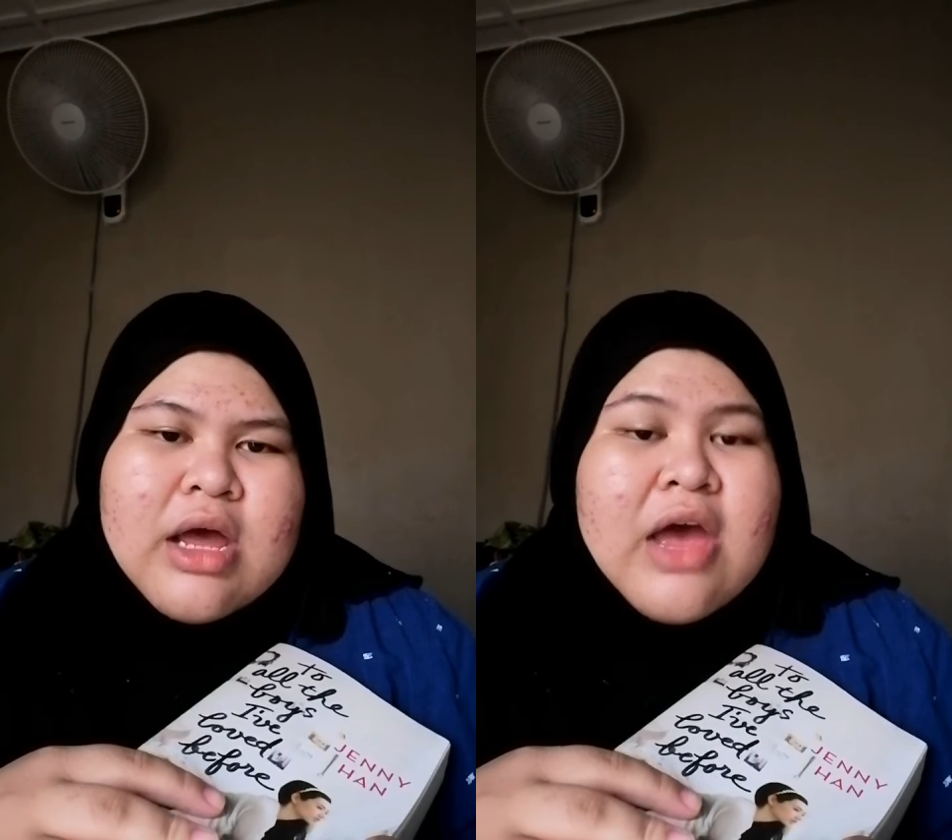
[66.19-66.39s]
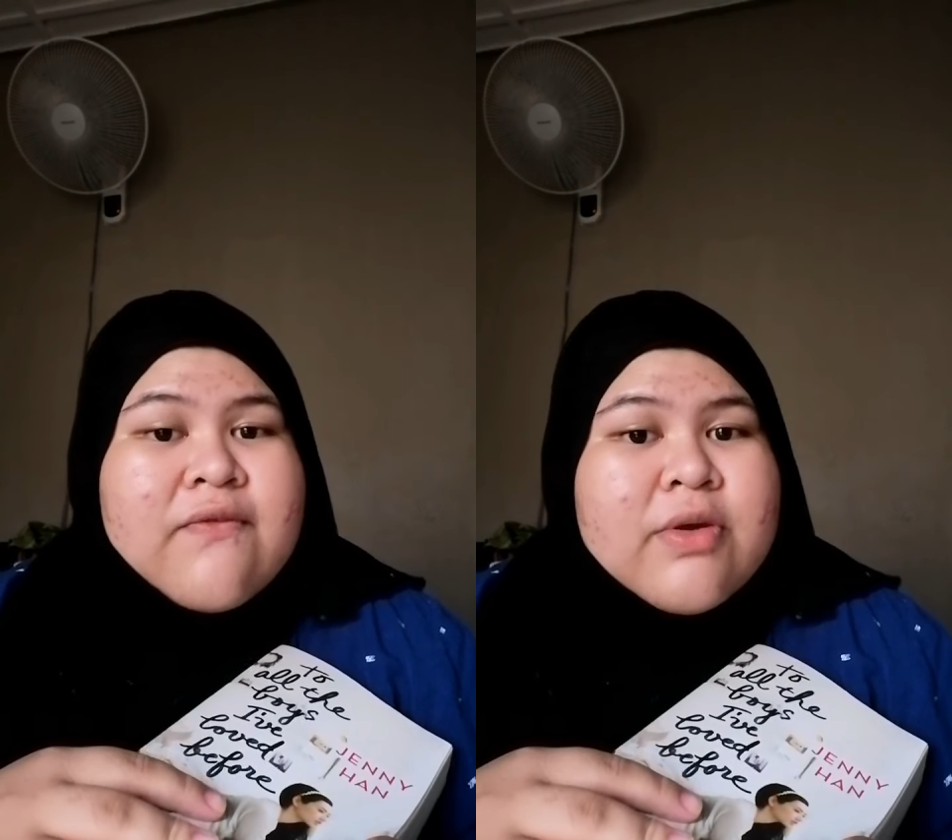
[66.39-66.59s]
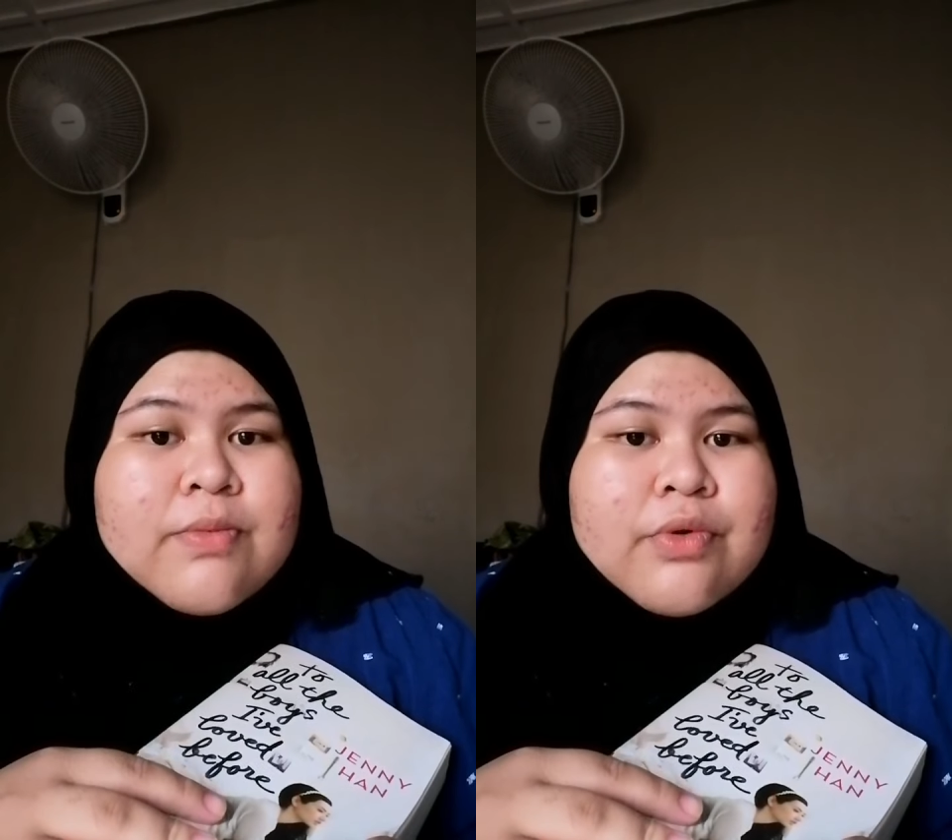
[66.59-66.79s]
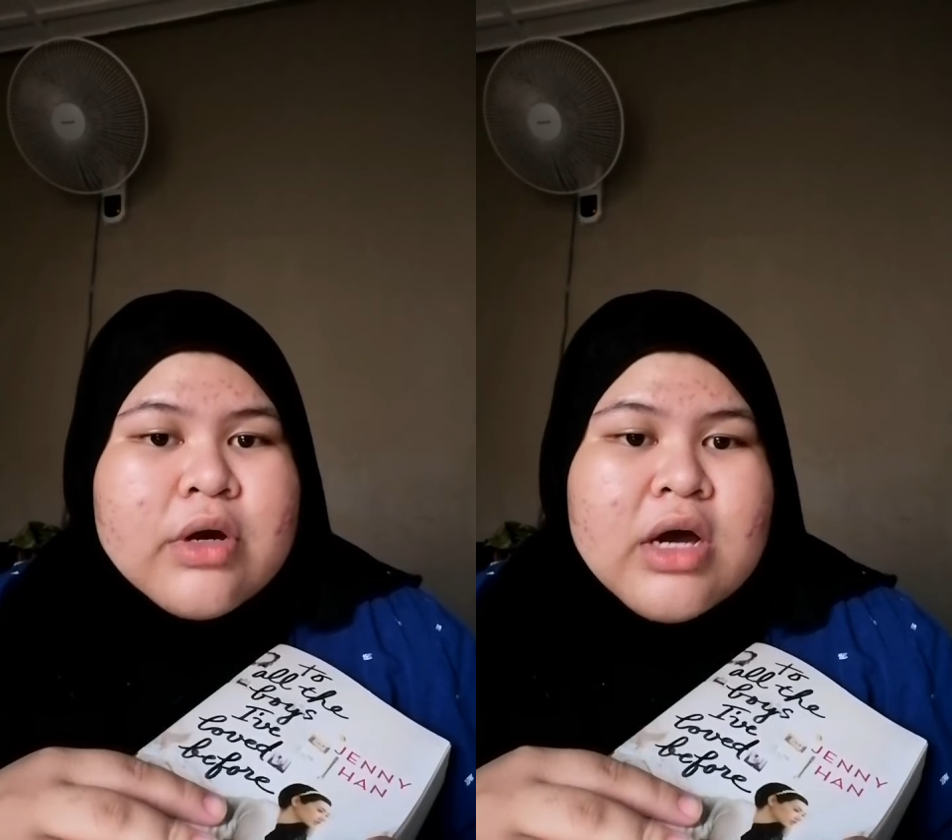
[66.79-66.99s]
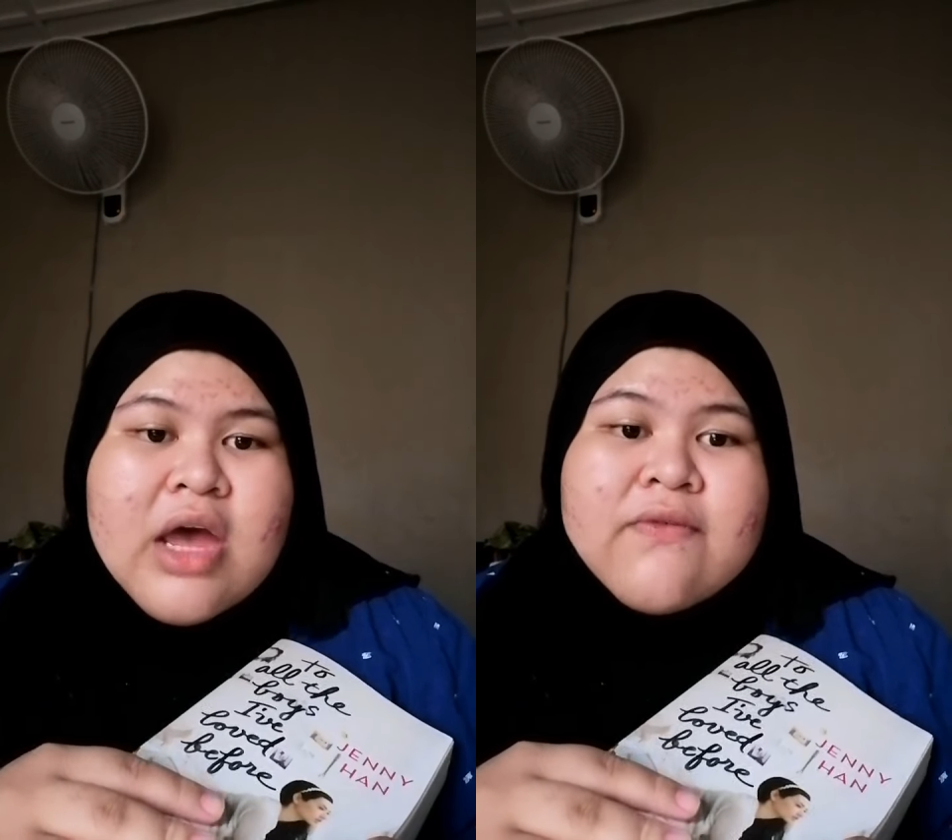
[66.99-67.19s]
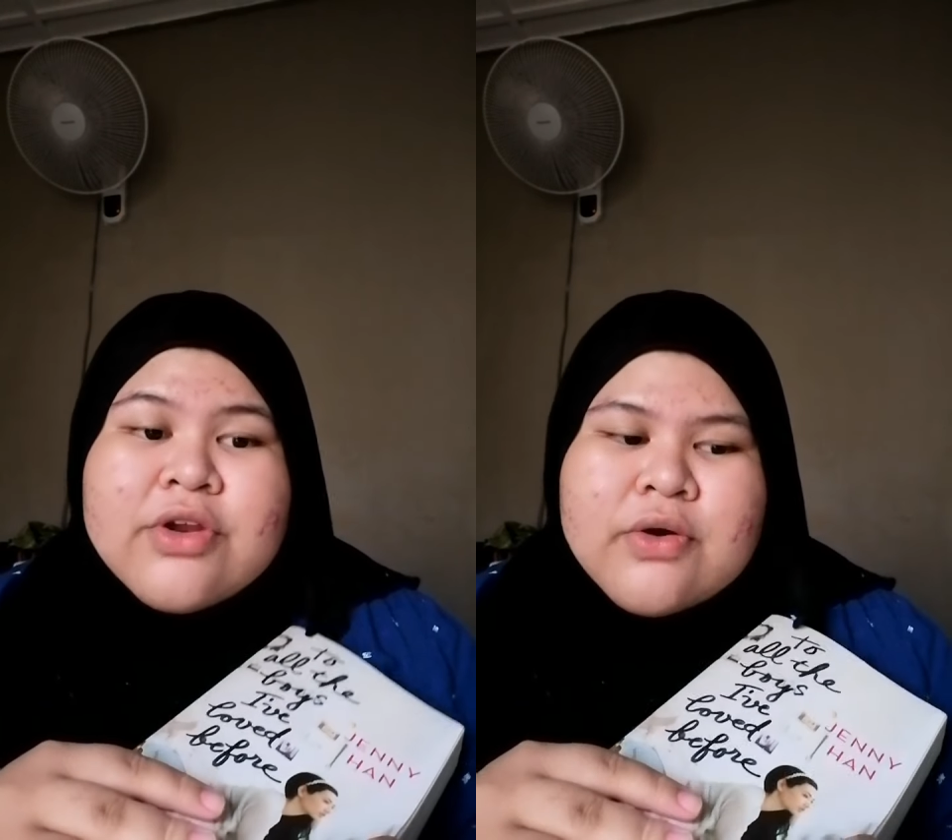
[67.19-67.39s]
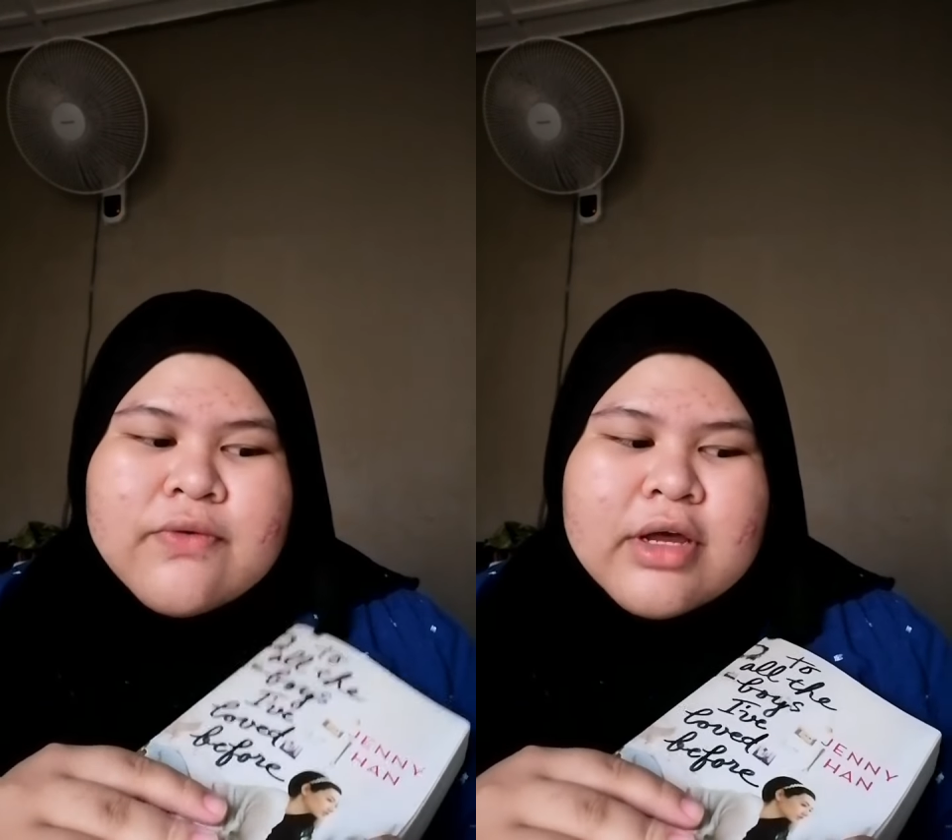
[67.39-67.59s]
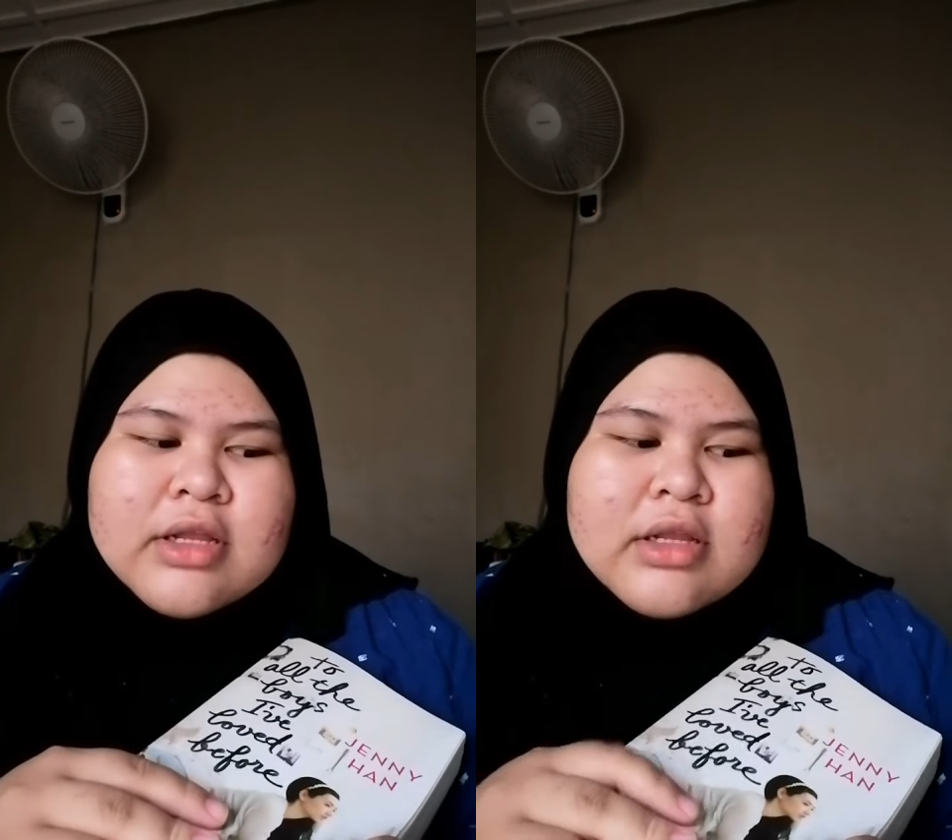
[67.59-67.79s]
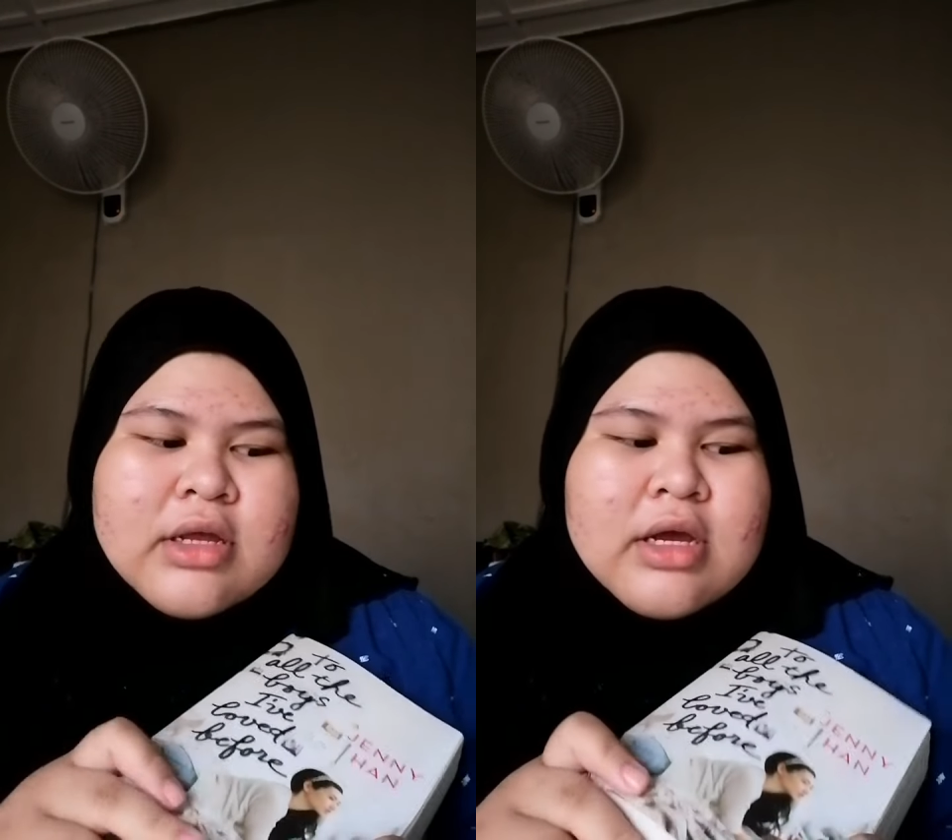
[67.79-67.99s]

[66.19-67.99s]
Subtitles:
heavy novel,